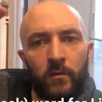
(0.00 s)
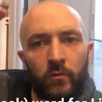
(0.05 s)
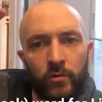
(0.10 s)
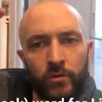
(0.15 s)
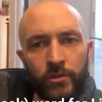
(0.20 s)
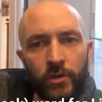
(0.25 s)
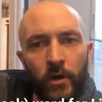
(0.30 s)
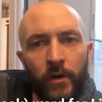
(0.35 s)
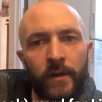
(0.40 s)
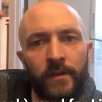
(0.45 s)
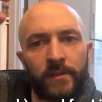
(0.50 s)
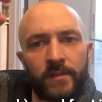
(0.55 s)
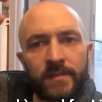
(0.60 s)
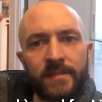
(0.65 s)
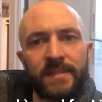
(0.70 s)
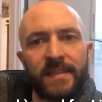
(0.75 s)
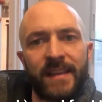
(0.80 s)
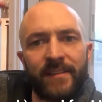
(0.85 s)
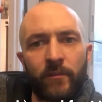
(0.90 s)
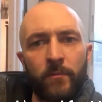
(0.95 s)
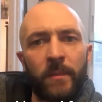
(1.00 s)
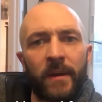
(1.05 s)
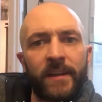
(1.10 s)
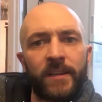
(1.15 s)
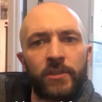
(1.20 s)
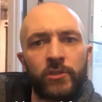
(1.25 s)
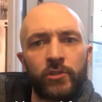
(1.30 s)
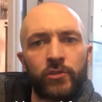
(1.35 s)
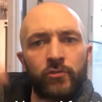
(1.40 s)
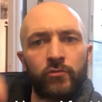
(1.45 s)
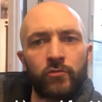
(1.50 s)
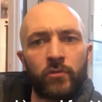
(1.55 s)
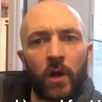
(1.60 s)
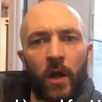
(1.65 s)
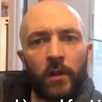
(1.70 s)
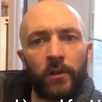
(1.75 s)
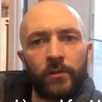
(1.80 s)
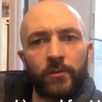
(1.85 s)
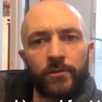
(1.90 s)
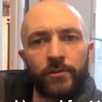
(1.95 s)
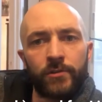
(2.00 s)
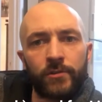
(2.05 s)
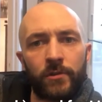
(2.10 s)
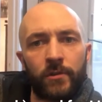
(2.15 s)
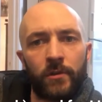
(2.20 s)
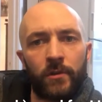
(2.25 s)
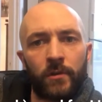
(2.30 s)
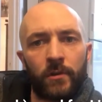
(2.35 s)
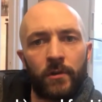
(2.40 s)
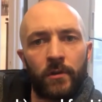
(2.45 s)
We're starting to see everybody's true colors.